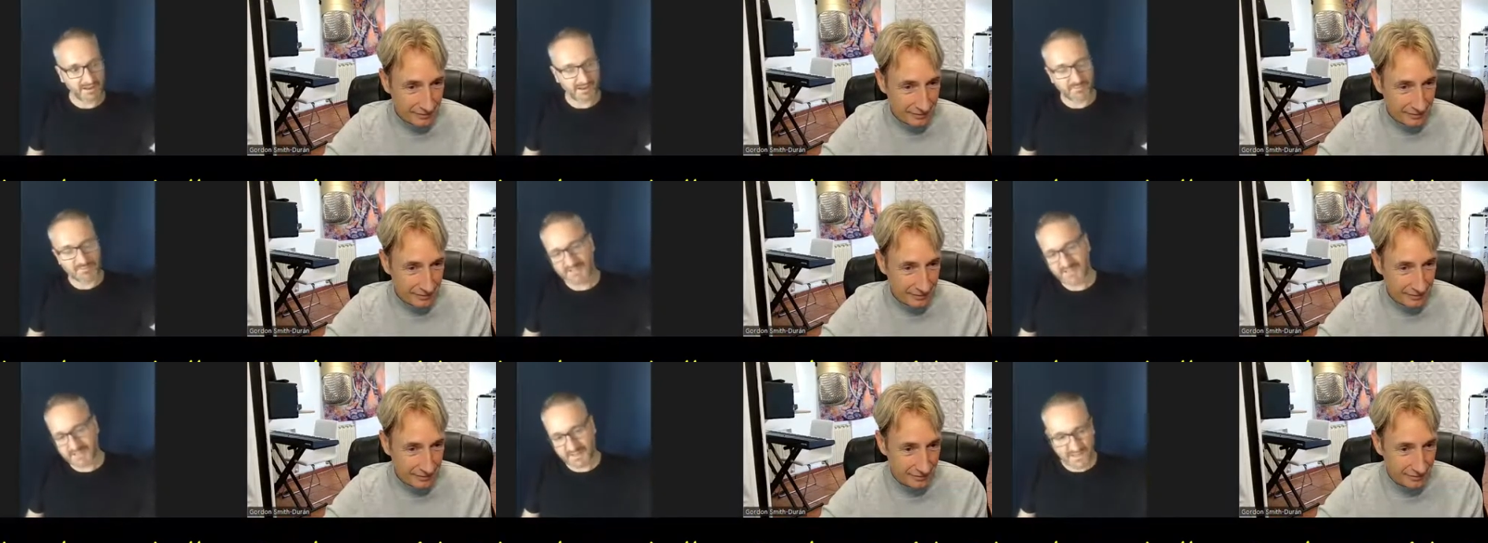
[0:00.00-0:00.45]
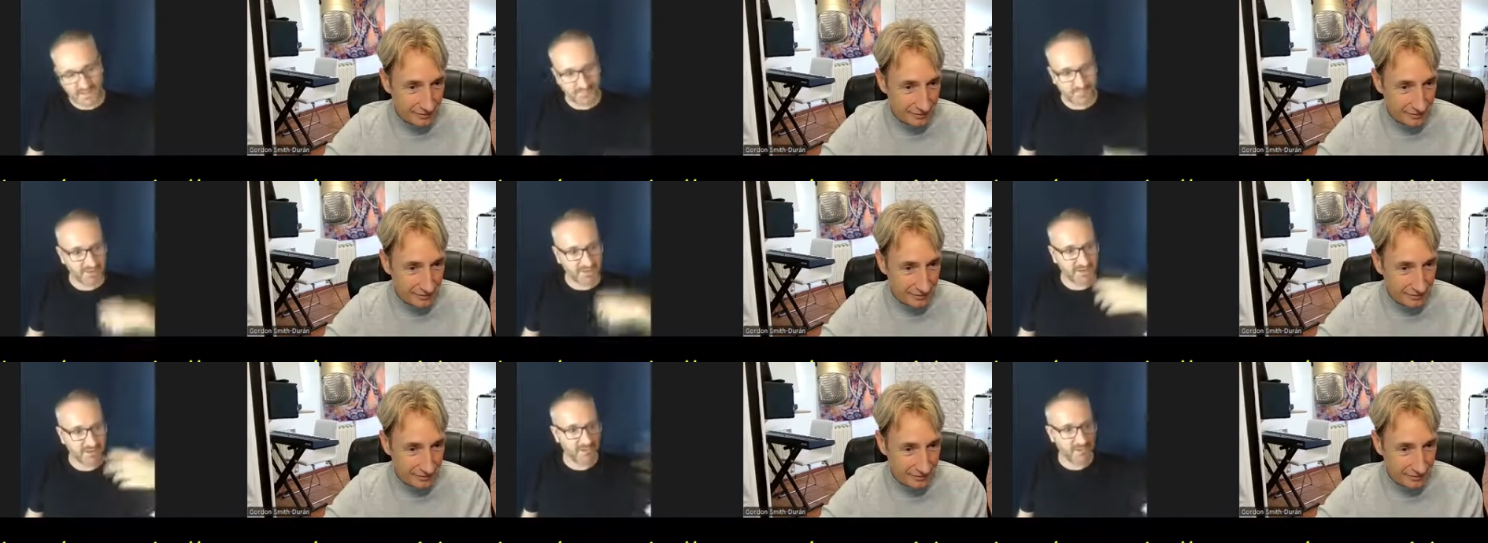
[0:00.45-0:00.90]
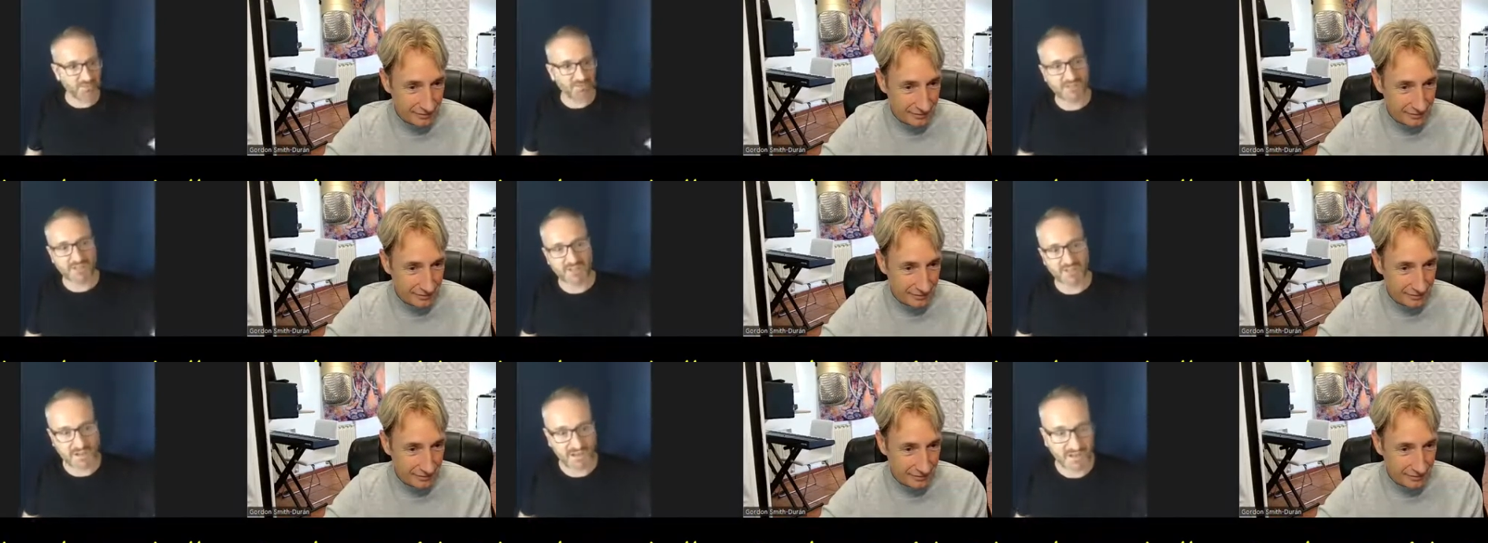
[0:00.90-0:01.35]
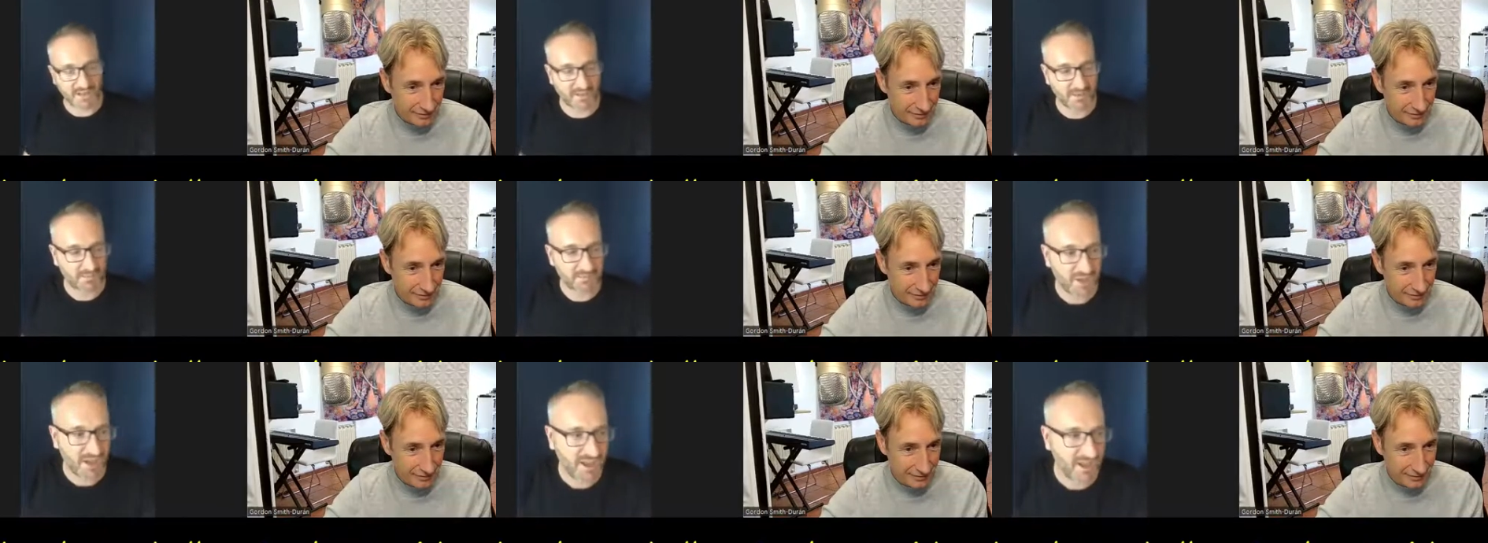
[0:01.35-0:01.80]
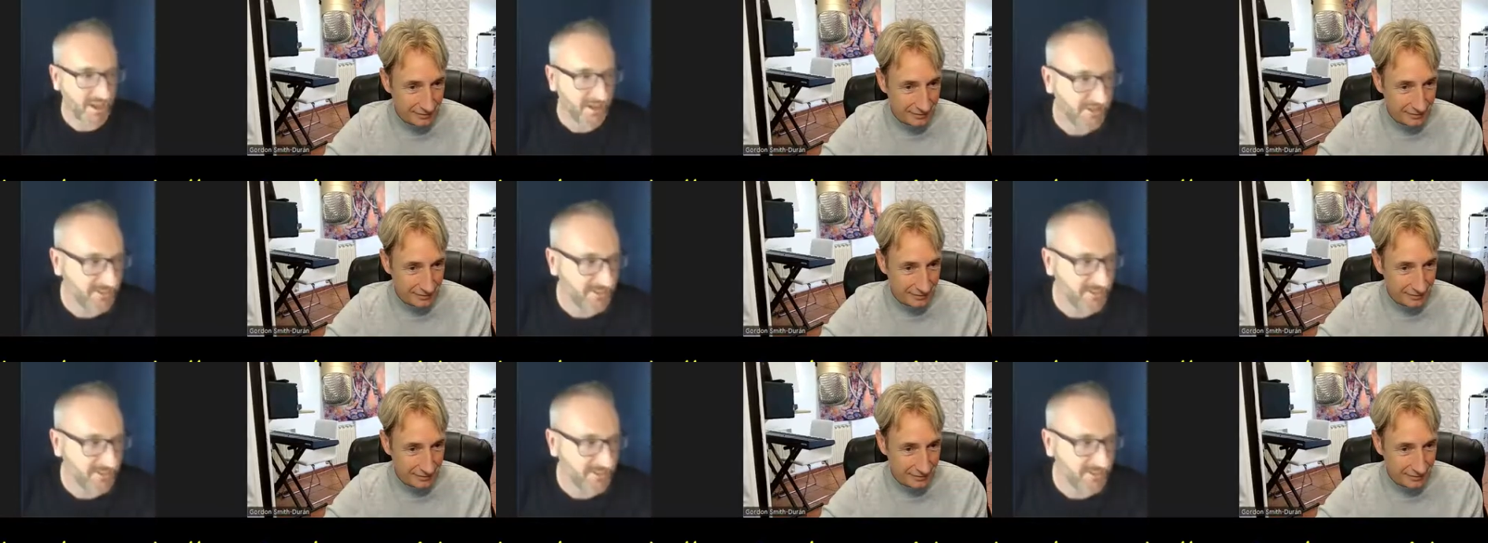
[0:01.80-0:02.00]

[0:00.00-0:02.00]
Speaker 1: la mesa que viene vamos a la, a la playa,